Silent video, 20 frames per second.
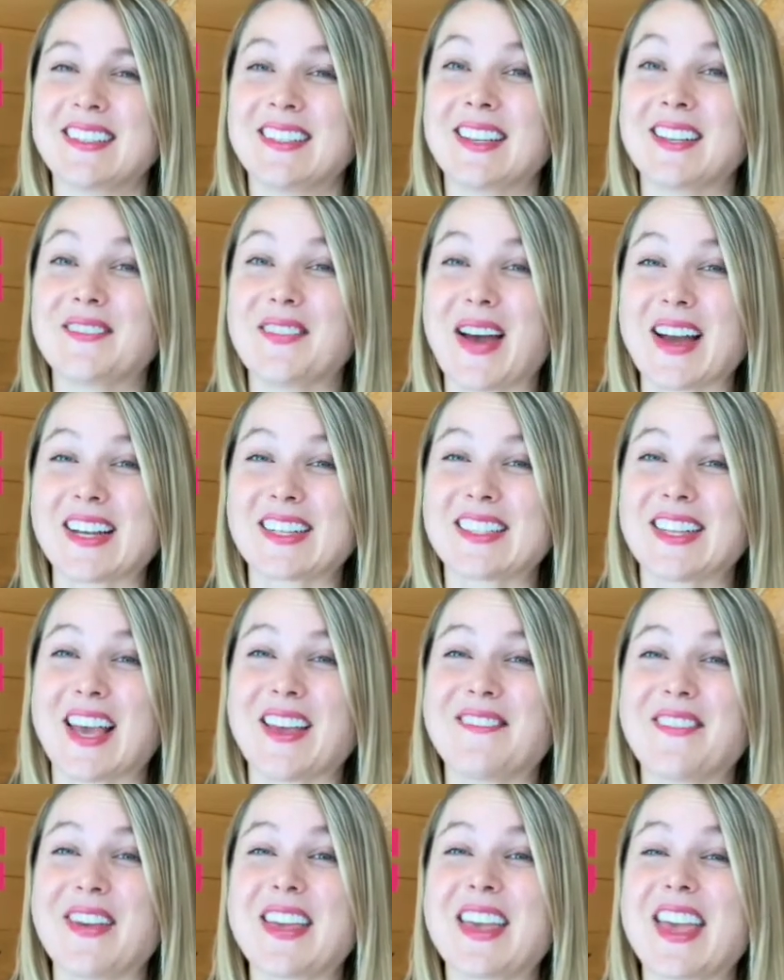In fact, I
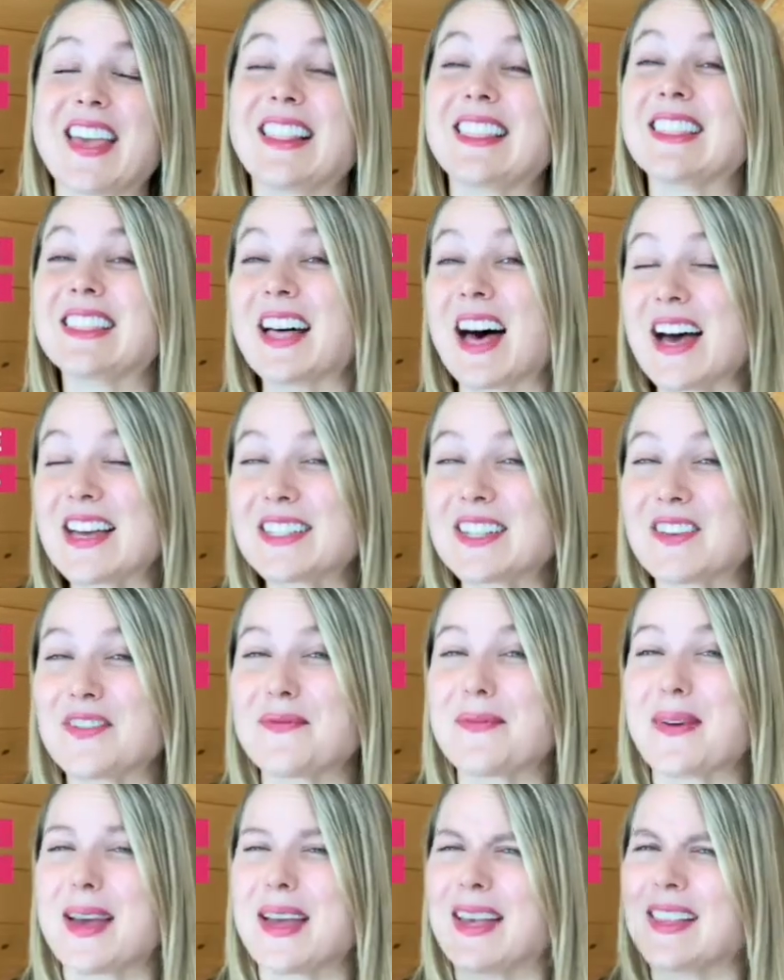fake a lot of
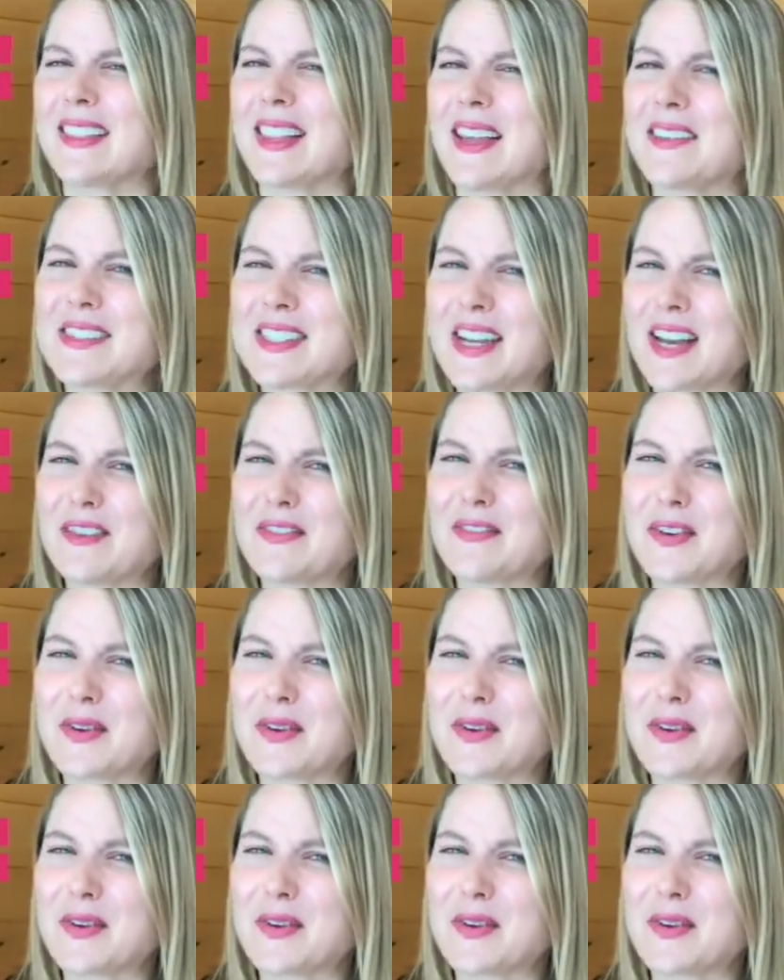my lifestyle